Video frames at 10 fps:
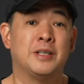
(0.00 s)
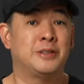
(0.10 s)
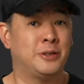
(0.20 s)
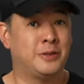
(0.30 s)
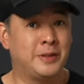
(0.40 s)

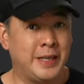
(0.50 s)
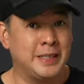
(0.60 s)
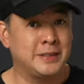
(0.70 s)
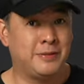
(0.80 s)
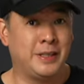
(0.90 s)
So
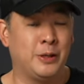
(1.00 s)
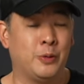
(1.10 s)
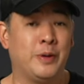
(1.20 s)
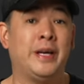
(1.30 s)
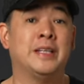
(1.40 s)
today's
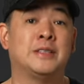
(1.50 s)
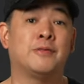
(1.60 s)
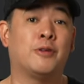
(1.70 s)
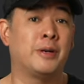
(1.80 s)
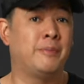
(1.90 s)
video is
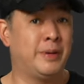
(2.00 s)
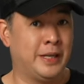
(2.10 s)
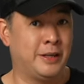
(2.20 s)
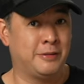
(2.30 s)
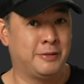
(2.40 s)
for
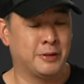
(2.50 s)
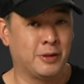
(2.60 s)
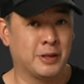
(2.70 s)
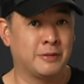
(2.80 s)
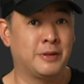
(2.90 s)
beginner
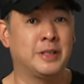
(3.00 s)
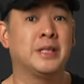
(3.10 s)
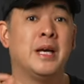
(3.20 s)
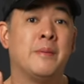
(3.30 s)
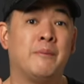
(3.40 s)
photographers
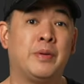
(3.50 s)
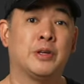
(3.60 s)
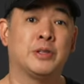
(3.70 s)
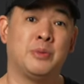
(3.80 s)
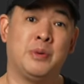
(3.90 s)

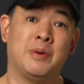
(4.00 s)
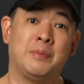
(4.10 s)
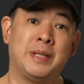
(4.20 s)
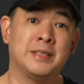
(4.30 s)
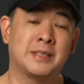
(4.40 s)
because we will
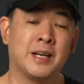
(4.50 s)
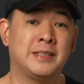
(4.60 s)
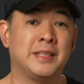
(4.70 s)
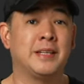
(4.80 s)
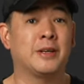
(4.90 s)
be
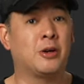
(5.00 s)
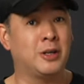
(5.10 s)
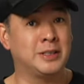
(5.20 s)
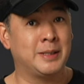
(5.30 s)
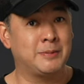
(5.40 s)
discussing the
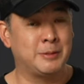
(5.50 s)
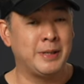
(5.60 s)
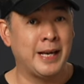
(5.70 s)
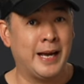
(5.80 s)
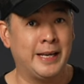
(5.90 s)
concepts
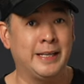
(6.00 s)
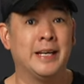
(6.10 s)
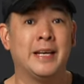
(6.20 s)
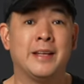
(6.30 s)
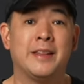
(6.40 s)
behind
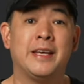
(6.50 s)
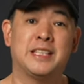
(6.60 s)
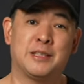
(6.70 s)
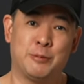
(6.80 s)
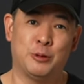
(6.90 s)
the
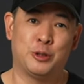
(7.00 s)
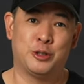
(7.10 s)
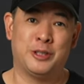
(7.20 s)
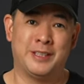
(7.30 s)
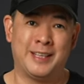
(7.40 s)

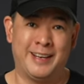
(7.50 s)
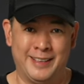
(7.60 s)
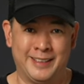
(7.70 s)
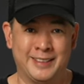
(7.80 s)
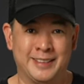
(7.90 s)
exposure
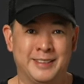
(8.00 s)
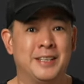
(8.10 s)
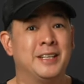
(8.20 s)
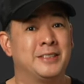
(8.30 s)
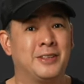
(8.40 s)
triangle.
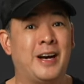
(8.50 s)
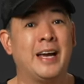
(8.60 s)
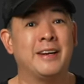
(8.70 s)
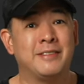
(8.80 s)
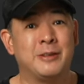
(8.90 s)
So
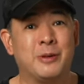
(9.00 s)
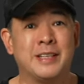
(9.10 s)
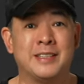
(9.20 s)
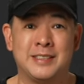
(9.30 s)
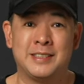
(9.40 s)
hi
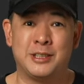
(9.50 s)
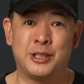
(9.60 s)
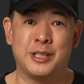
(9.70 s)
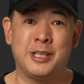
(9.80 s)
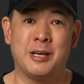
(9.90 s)
everyone, this is
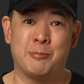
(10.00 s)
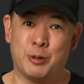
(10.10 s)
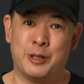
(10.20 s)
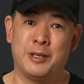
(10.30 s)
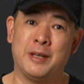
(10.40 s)
Jiggy, a
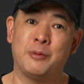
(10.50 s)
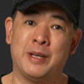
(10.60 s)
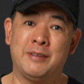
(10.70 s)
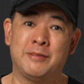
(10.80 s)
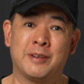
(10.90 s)
portrait and
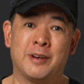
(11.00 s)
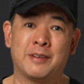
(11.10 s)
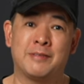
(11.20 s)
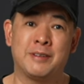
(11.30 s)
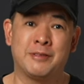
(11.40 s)
wedding
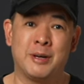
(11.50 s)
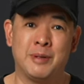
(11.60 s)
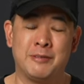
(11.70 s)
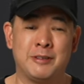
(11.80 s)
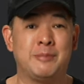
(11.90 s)
photographer from
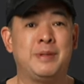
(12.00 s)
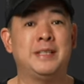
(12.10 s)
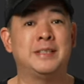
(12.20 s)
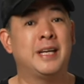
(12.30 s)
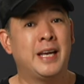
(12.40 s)
the
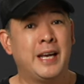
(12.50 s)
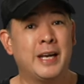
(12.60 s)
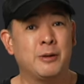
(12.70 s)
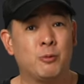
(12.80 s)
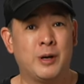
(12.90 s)
Philippines,
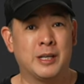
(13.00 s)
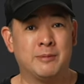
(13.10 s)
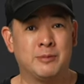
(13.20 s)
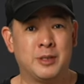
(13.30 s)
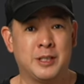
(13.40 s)
and
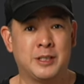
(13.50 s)
welcome to the